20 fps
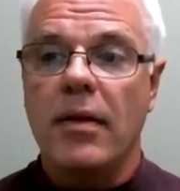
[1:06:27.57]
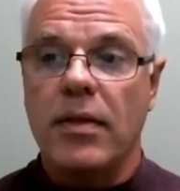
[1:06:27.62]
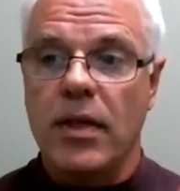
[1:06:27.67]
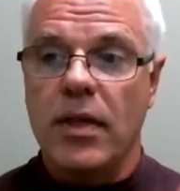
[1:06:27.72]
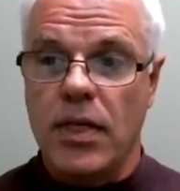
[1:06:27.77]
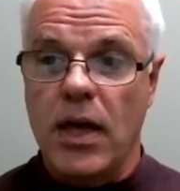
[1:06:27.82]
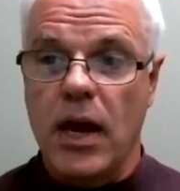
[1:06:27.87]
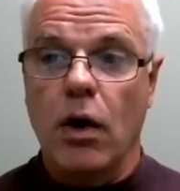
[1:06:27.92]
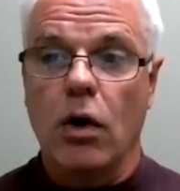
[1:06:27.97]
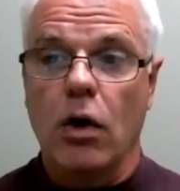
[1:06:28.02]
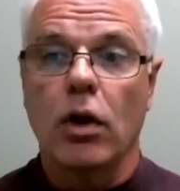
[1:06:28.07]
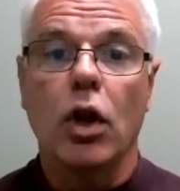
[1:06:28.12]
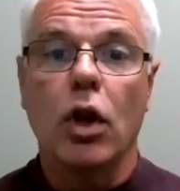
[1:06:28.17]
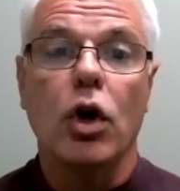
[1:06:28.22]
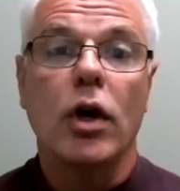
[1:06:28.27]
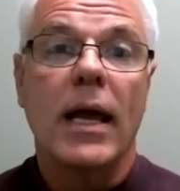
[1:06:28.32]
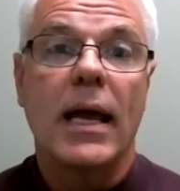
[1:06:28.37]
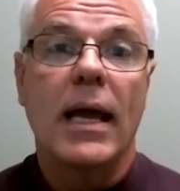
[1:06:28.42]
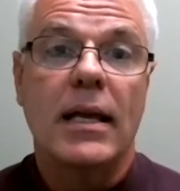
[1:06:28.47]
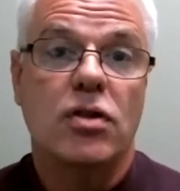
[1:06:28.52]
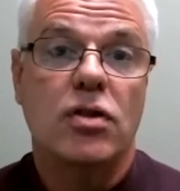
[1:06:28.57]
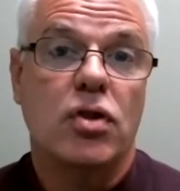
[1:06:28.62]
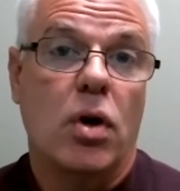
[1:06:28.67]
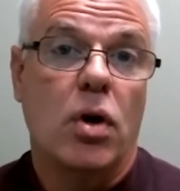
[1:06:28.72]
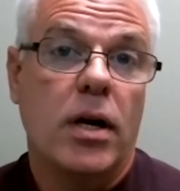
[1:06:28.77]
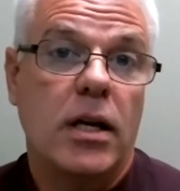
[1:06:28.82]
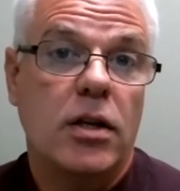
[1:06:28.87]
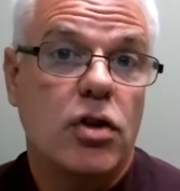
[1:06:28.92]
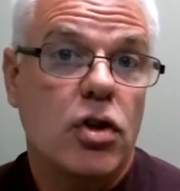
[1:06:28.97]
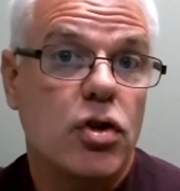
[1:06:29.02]
that they are looking and
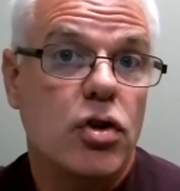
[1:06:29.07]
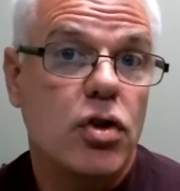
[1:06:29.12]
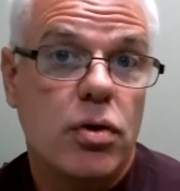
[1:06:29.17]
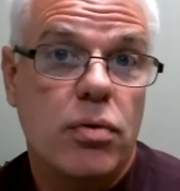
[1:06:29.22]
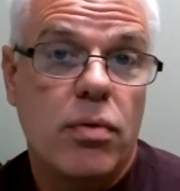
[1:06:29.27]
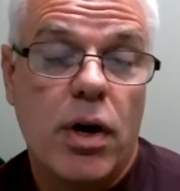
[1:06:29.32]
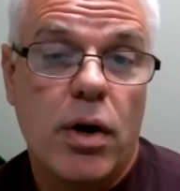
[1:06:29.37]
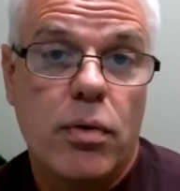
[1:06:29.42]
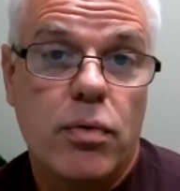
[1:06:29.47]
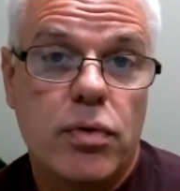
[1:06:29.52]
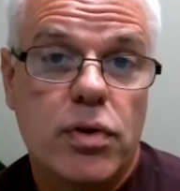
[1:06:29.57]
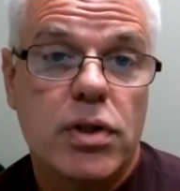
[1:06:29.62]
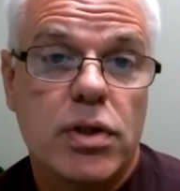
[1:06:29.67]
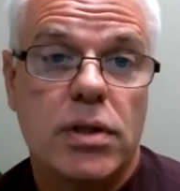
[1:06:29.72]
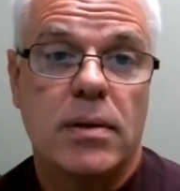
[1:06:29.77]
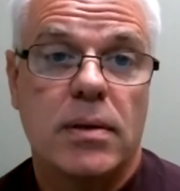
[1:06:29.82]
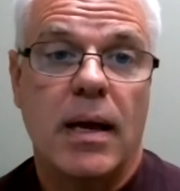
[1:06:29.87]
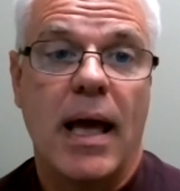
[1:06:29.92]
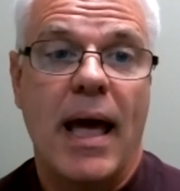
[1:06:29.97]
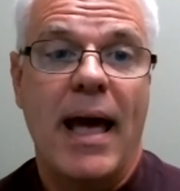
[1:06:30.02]
starting to do those